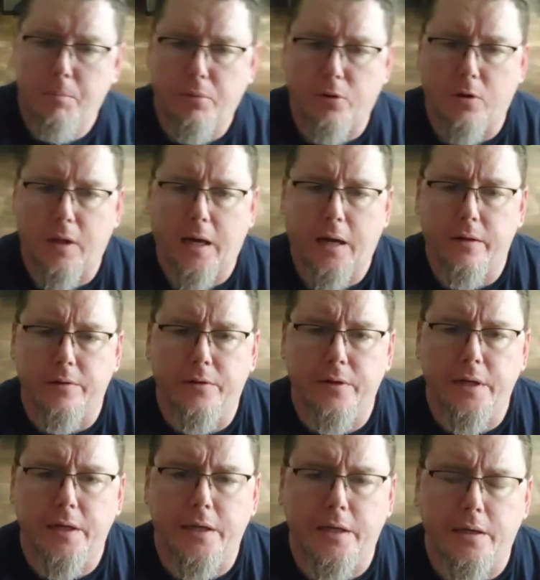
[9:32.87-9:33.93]
pull out
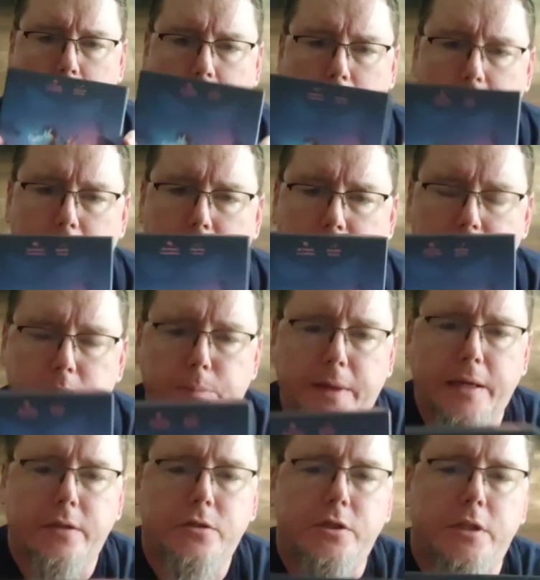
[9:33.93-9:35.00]
the
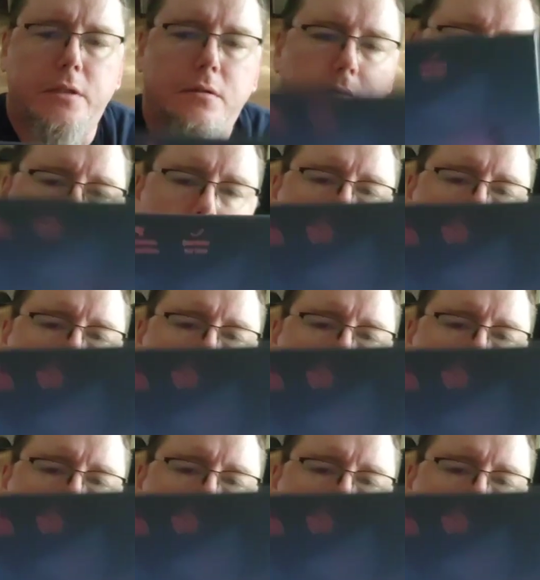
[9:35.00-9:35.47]
expansion,